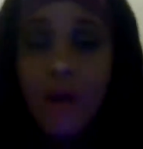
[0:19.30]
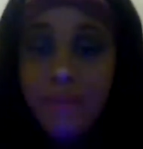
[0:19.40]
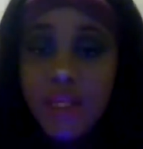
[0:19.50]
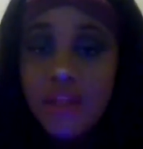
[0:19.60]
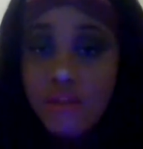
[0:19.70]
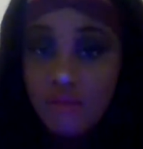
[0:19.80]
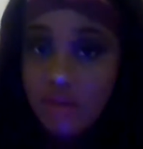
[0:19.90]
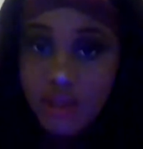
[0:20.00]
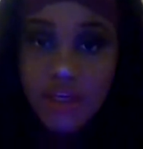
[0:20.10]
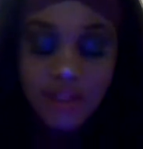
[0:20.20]
I'll be
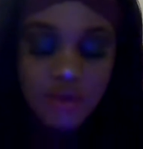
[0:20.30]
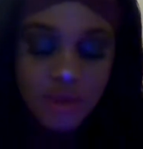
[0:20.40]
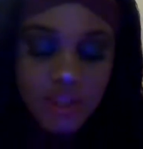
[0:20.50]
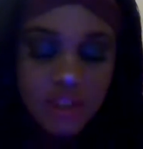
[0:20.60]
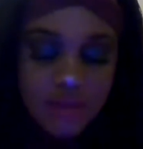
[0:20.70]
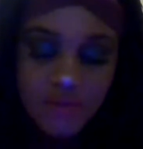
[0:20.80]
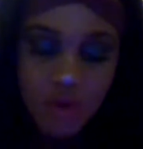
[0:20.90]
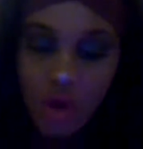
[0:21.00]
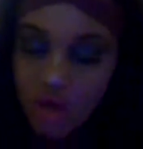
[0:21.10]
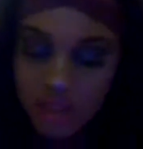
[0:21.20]
looking at the questions
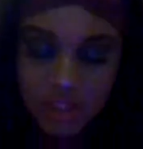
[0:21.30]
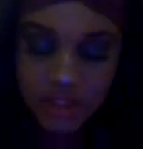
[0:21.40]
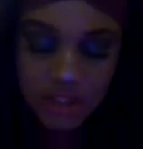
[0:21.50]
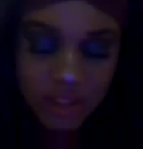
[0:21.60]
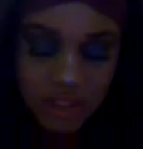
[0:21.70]
for all these send